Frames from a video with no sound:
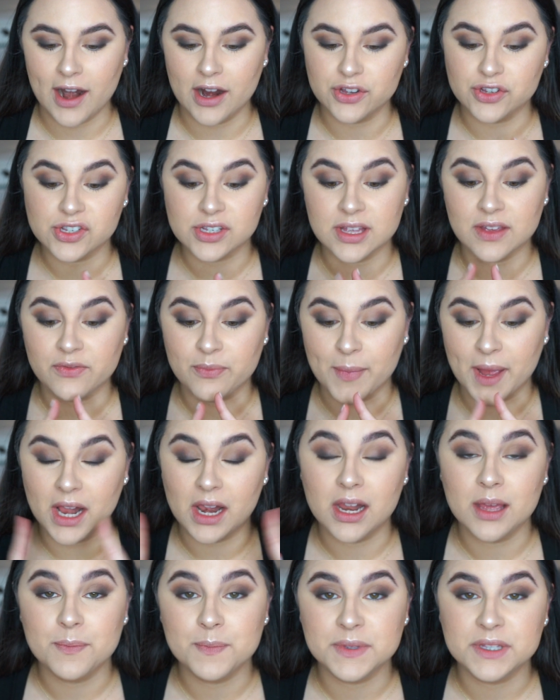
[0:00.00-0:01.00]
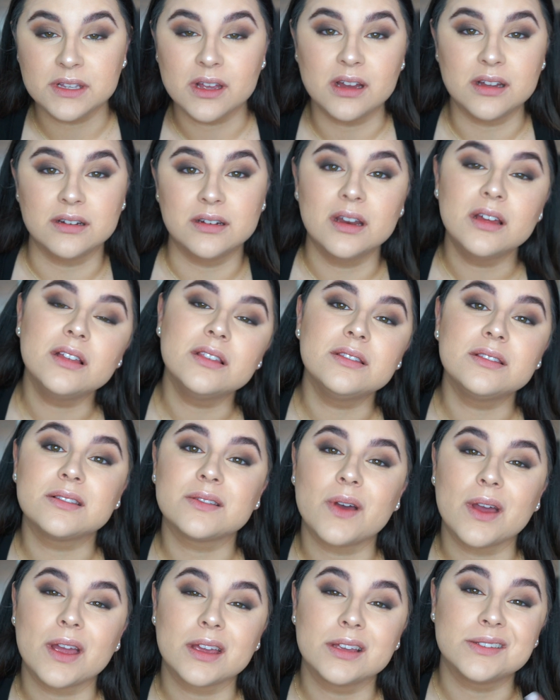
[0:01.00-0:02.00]
I just left my lips undone
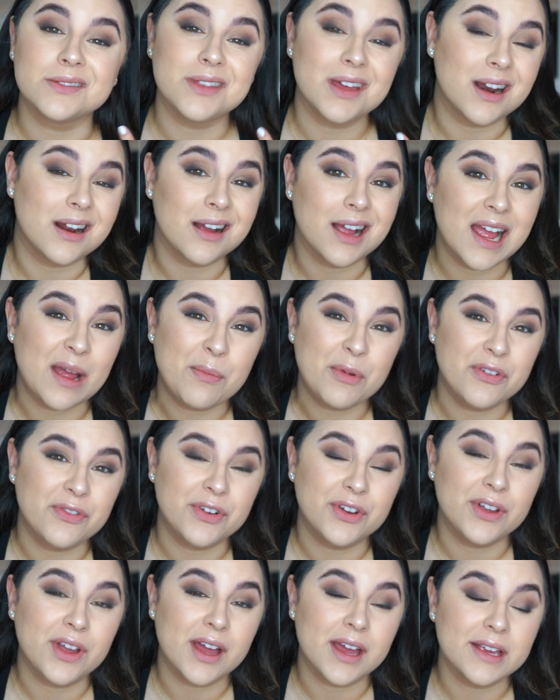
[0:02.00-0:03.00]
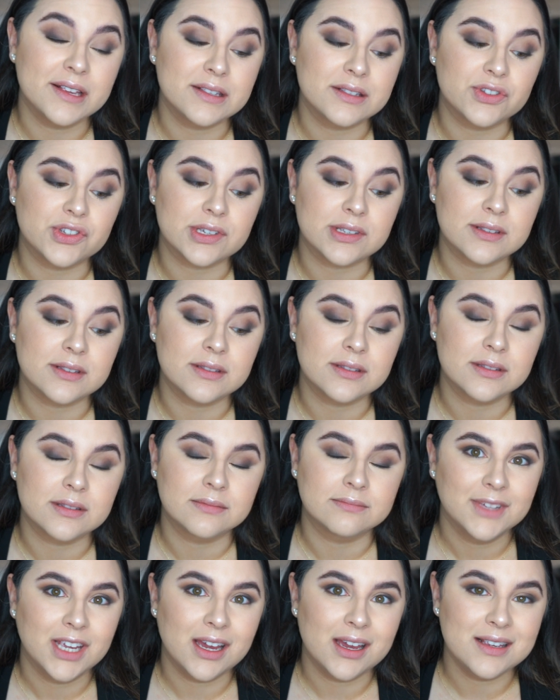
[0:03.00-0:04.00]
so I could do that on camera for you guys, just
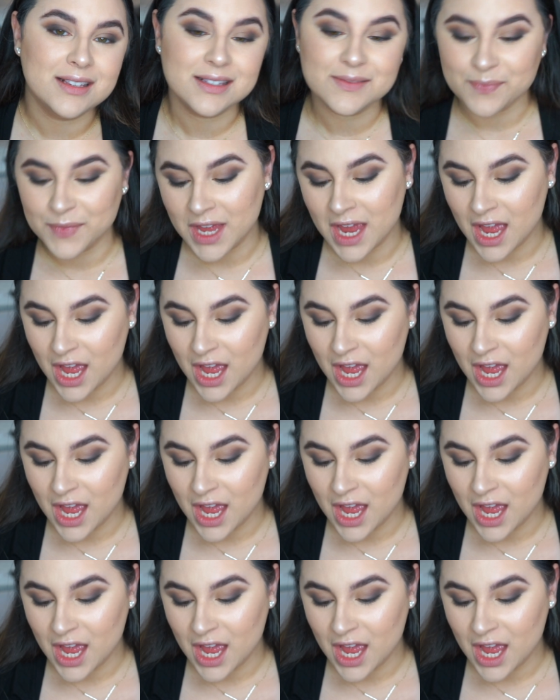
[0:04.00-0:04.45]
cause.